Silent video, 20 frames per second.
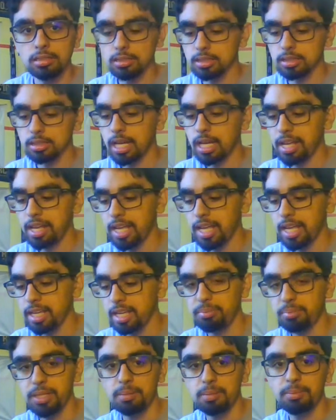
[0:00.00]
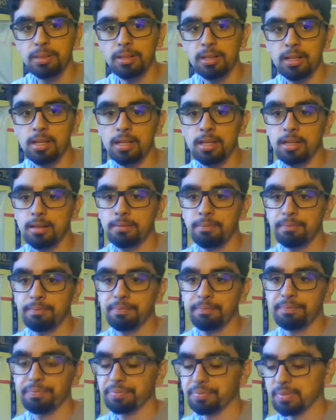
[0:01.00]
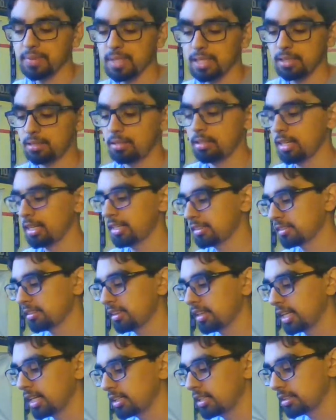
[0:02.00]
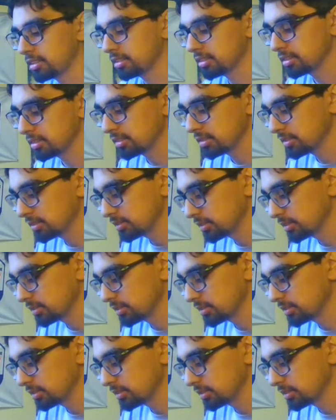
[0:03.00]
Got 8 people on. You guys are legends.